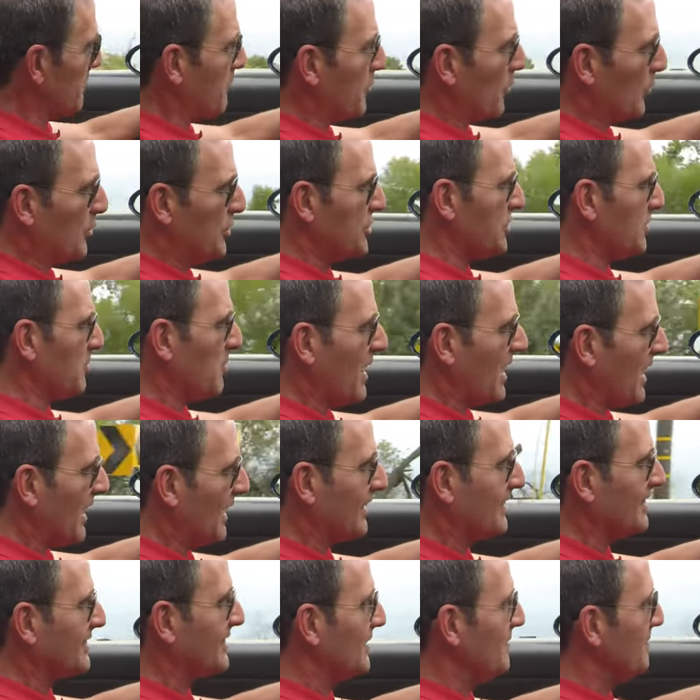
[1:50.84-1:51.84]
one Porsche
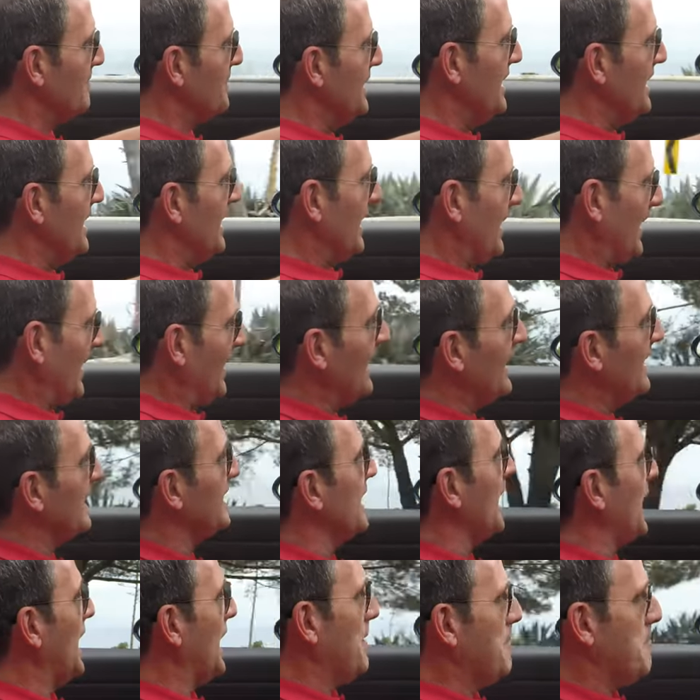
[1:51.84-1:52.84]
makes,
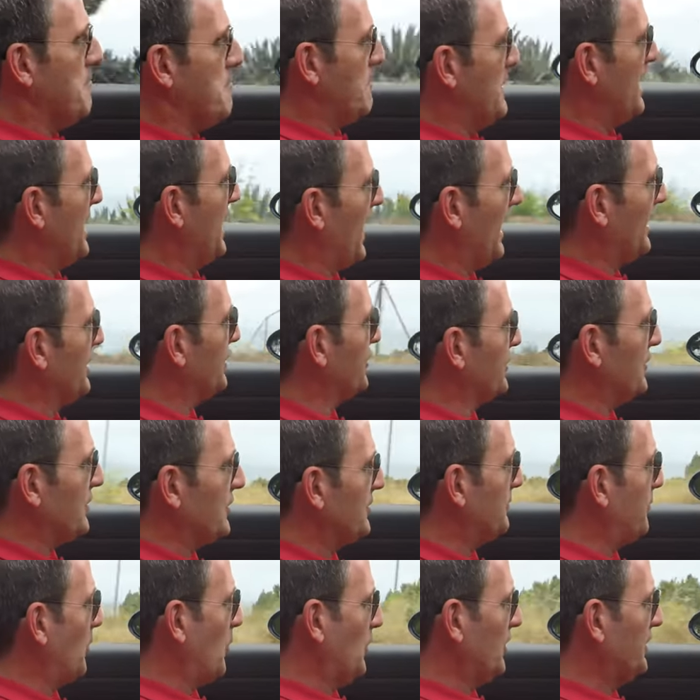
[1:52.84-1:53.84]
in a
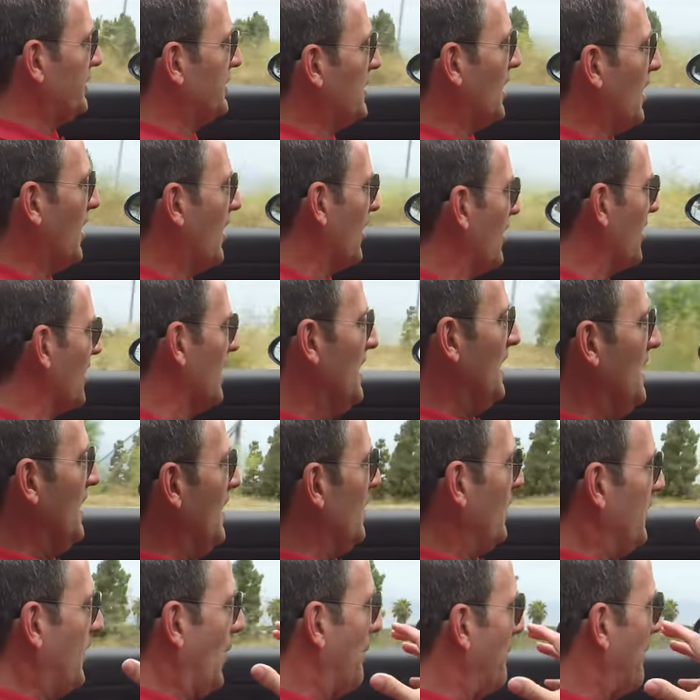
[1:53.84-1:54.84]
mid-engine sports car.
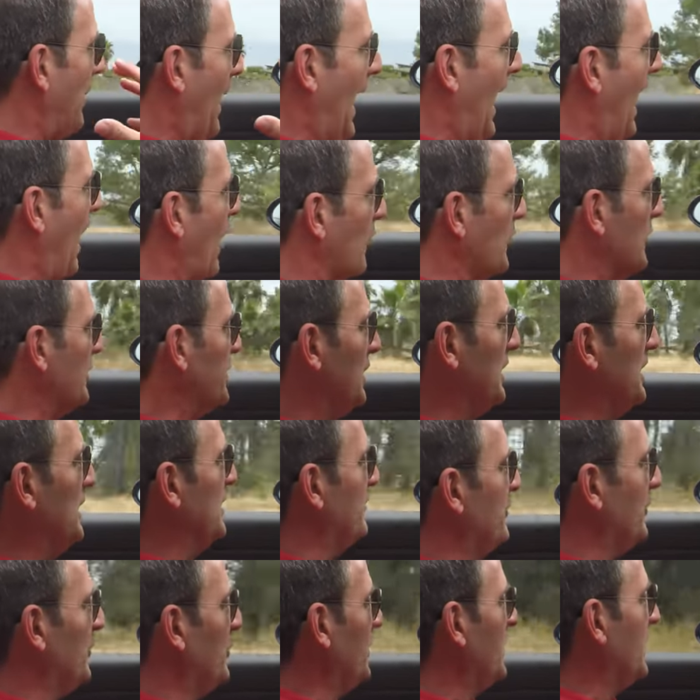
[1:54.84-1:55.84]
The power
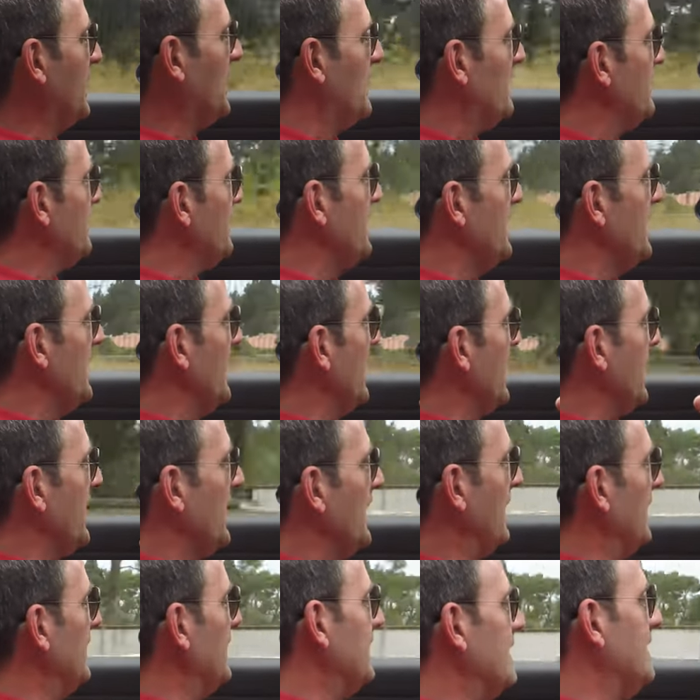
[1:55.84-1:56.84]
delivery,
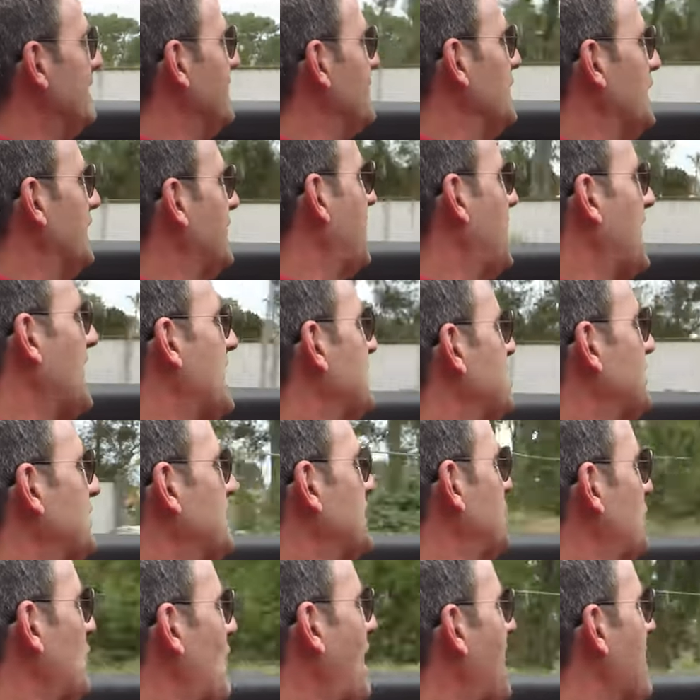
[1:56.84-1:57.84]
it, you
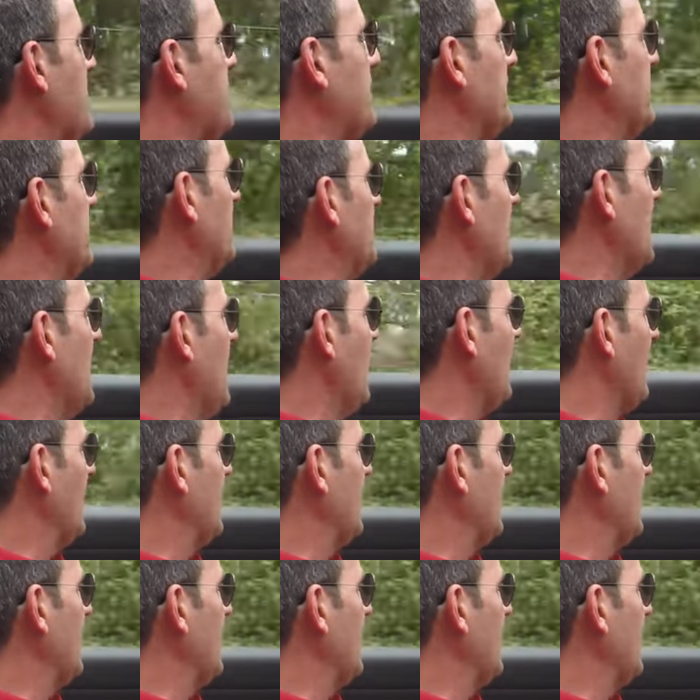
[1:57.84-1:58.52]
can't describe it.